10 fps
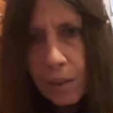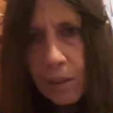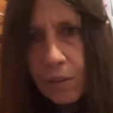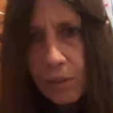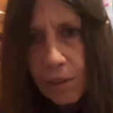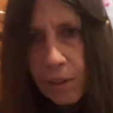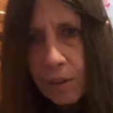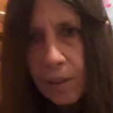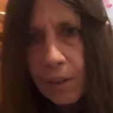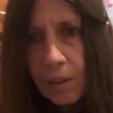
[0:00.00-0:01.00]

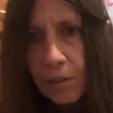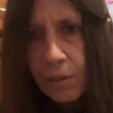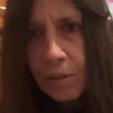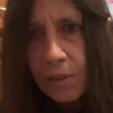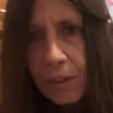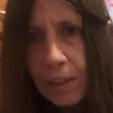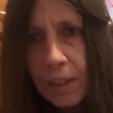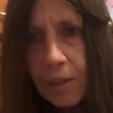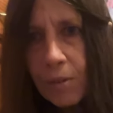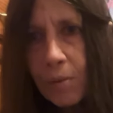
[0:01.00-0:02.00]
Una, it looks
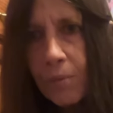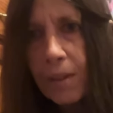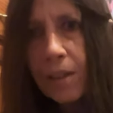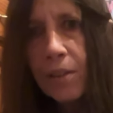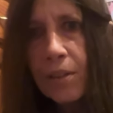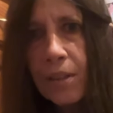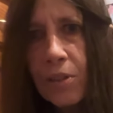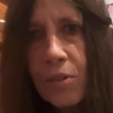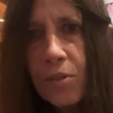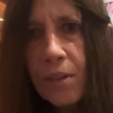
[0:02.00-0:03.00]
nice. Where
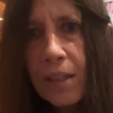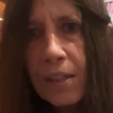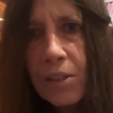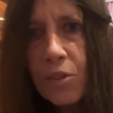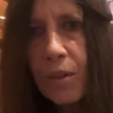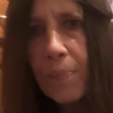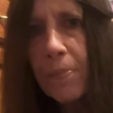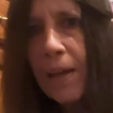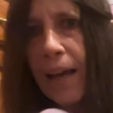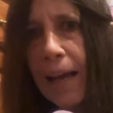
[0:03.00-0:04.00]
did you get the
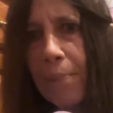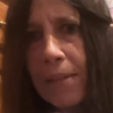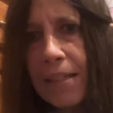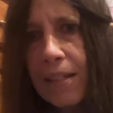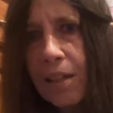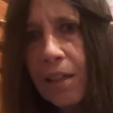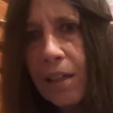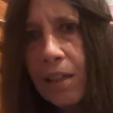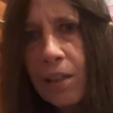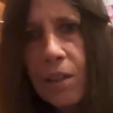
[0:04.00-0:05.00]
sharpener?
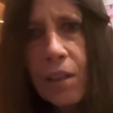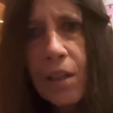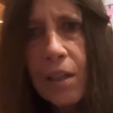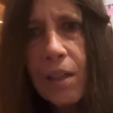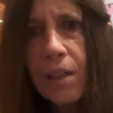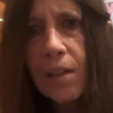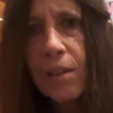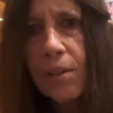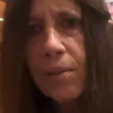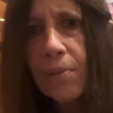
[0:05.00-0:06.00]
Amazon.
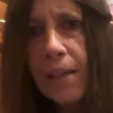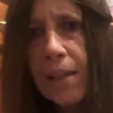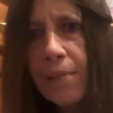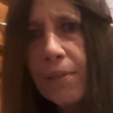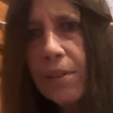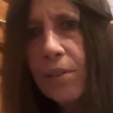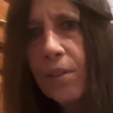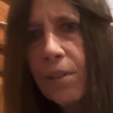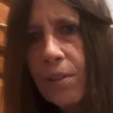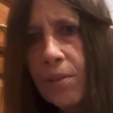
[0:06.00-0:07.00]
Oh,
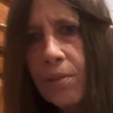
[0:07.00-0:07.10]
Amazon.